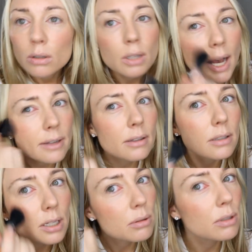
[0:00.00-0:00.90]
It's hard to
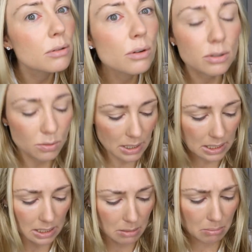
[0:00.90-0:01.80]
tell when you're not doing
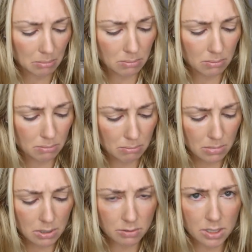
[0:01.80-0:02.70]
it in a
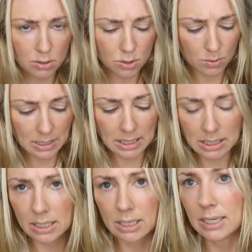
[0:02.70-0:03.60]
mirror, you're doing it
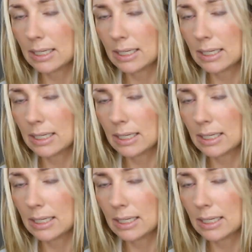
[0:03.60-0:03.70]
in a